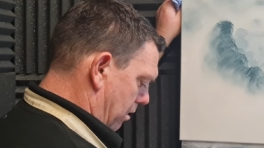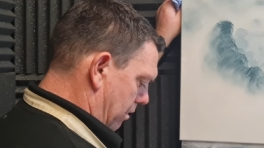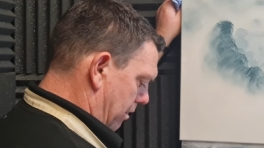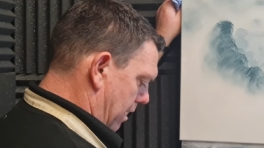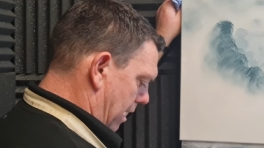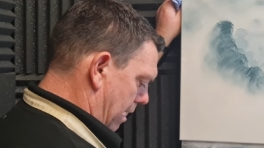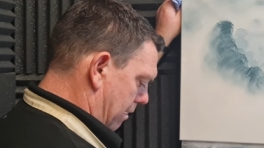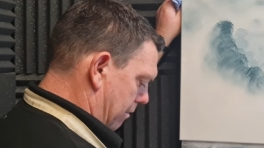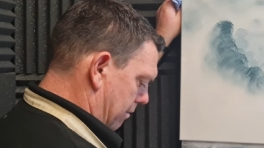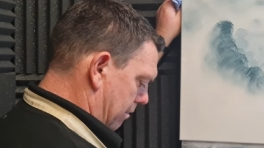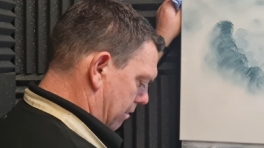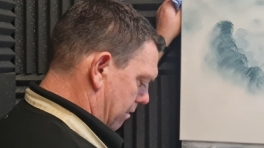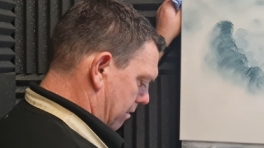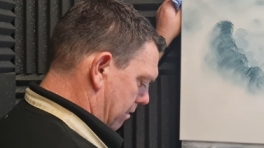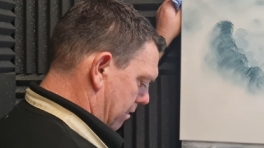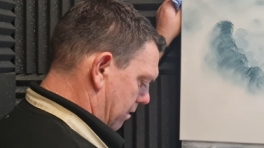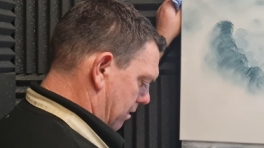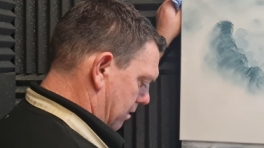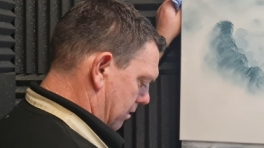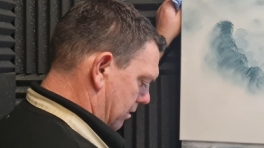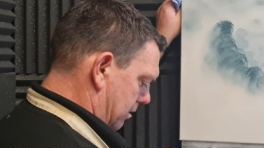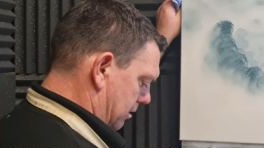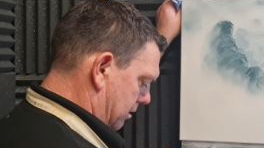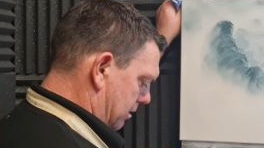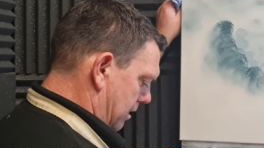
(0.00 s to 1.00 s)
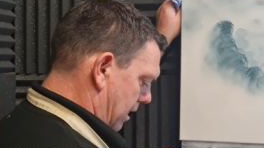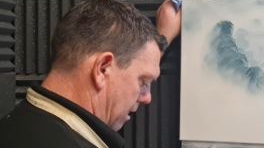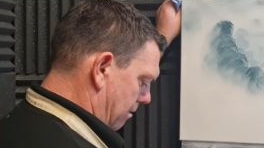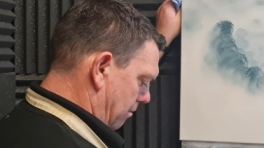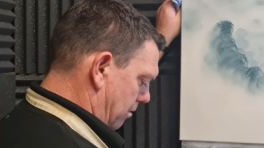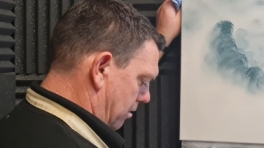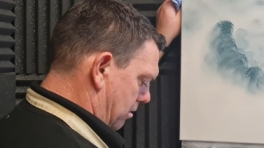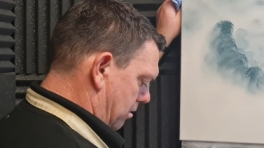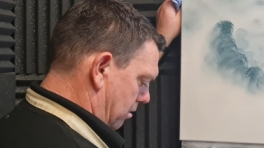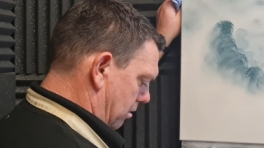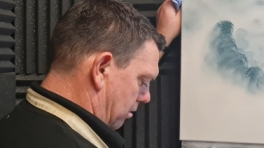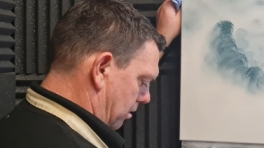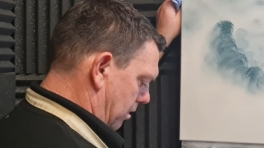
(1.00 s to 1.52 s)
of that same
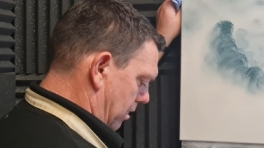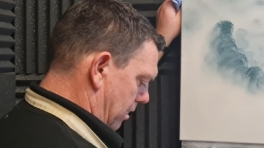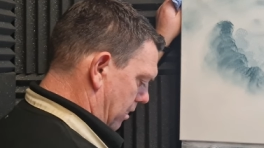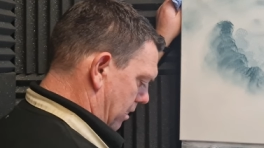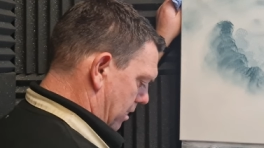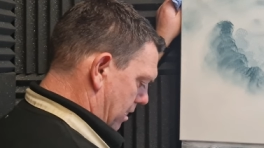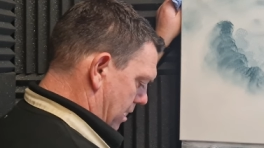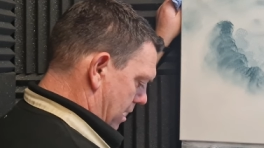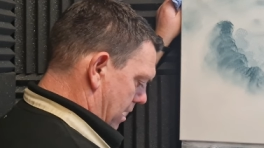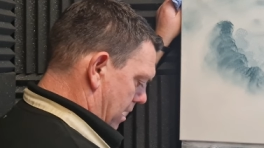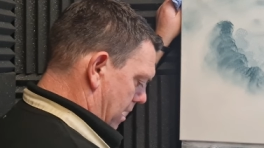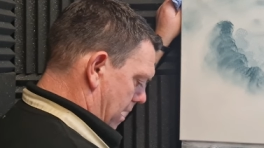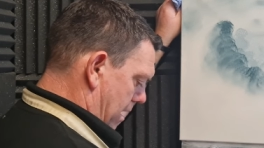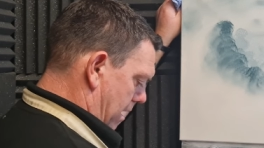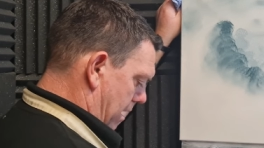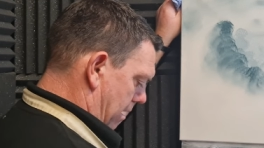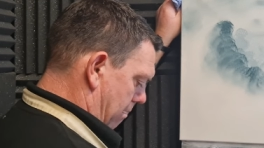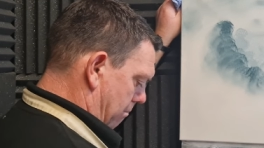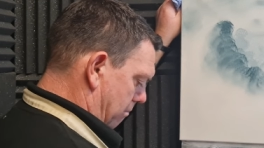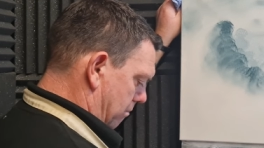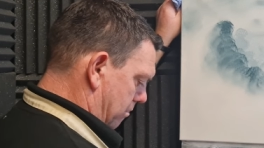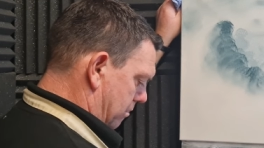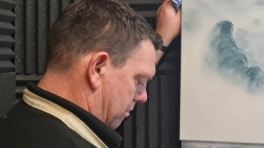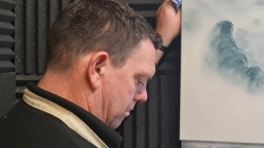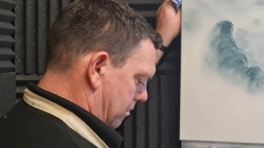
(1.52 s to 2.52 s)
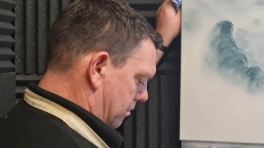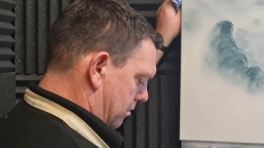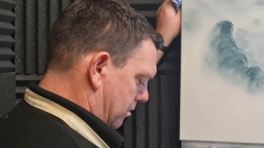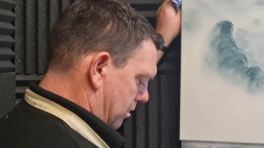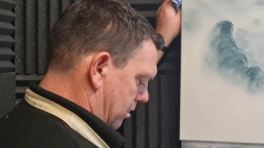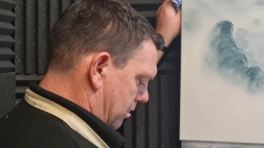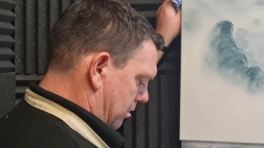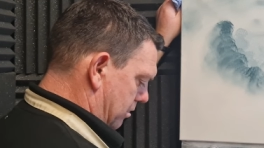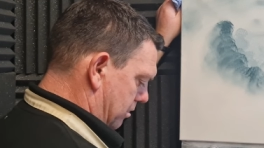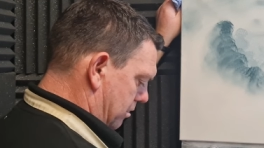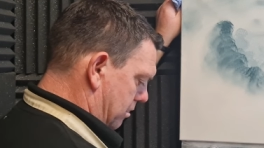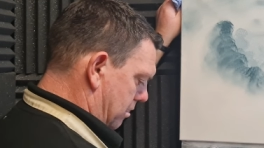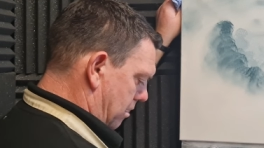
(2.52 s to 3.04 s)
colour, and I'm
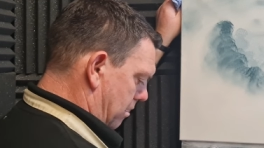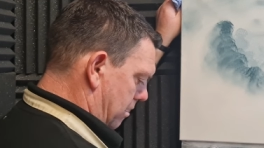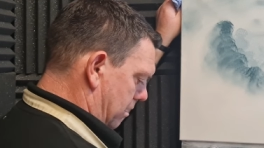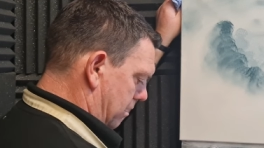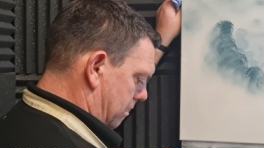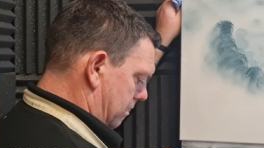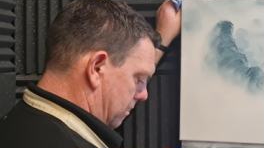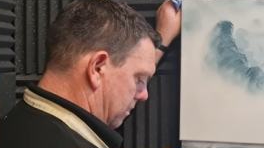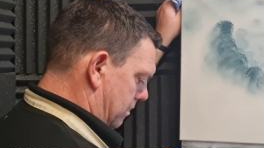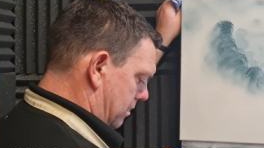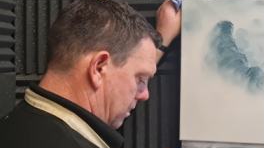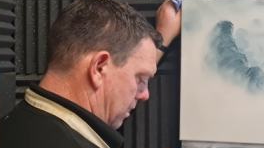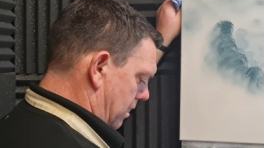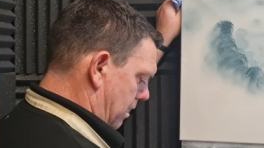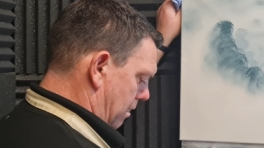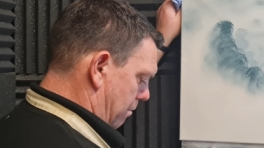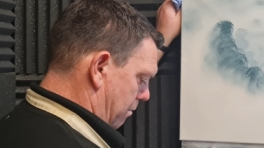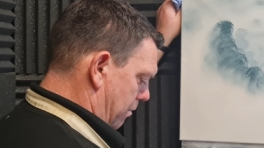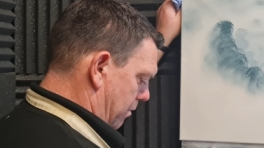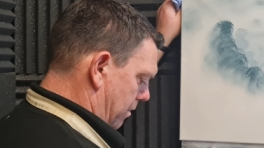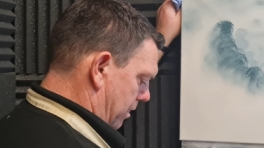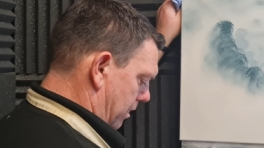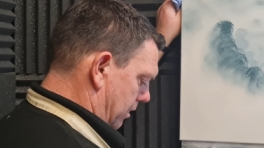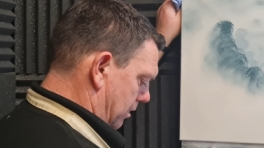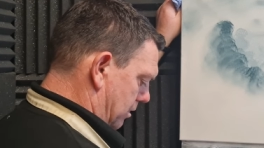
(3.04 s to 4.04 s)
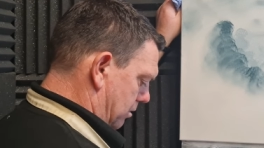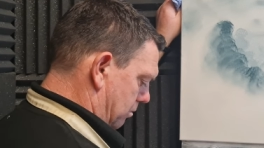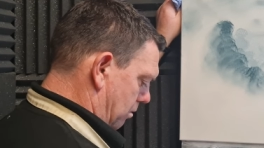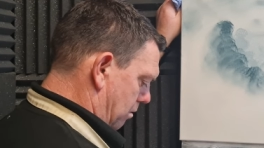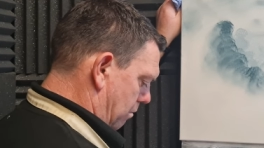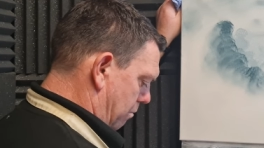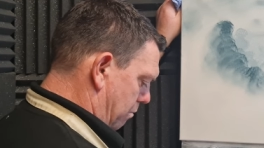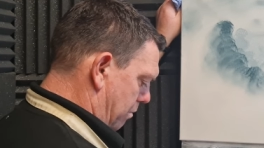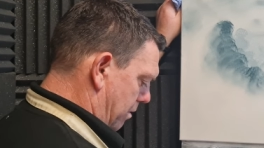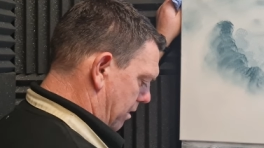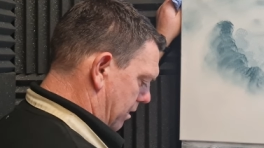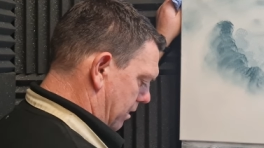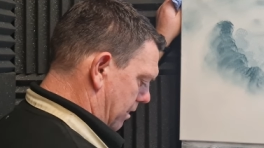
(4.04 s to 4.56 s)
just going to dip into a
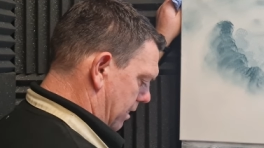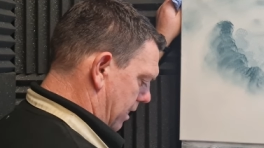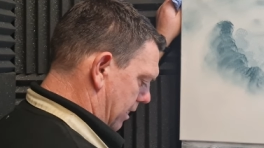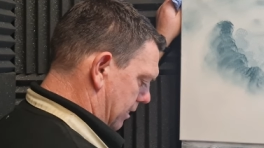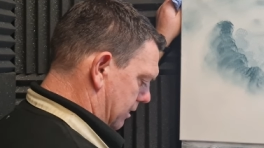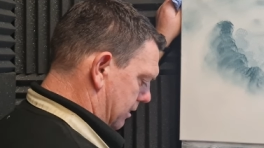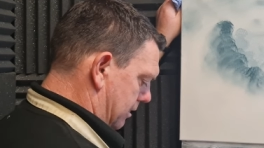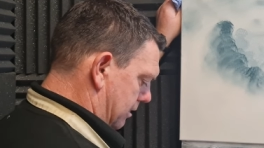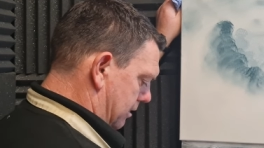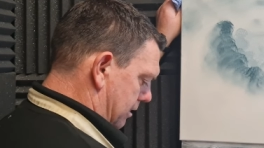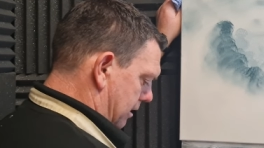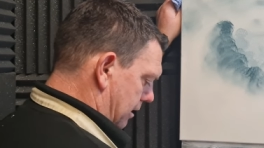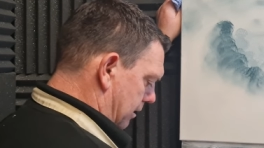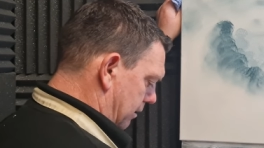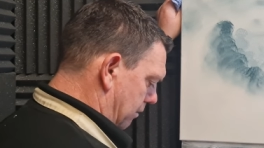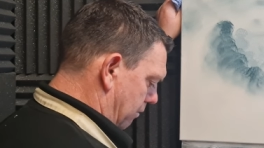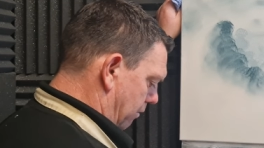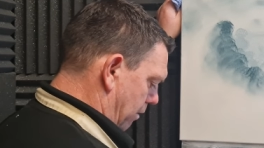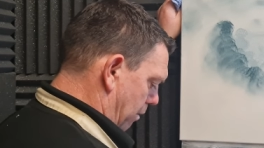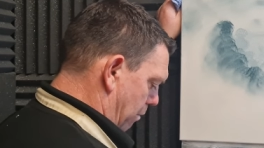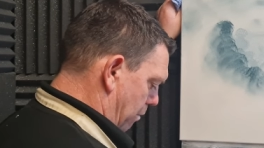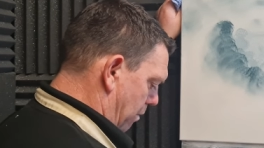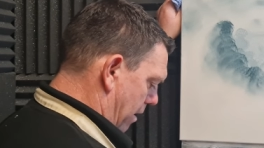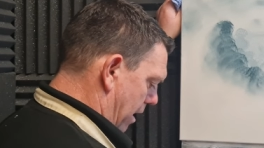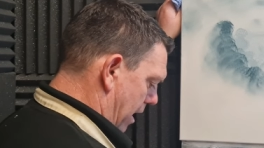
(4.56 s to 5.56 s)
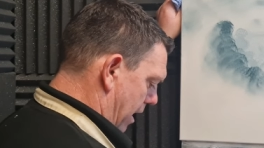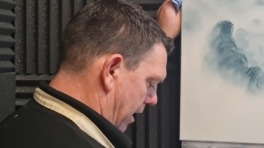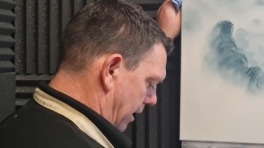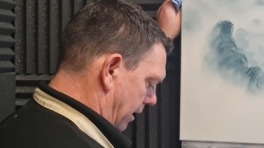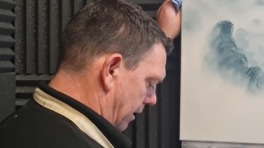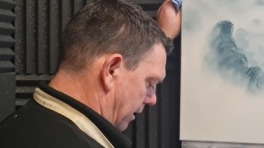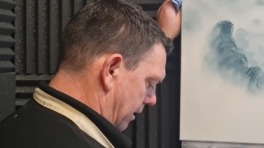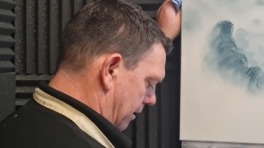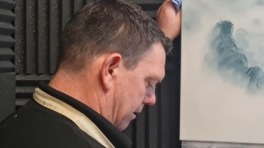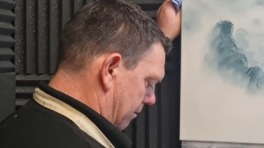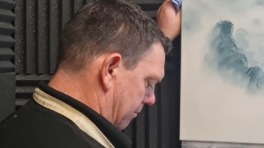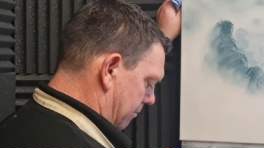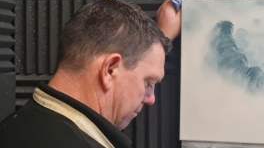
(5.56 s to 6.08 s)
bit of that silver paint.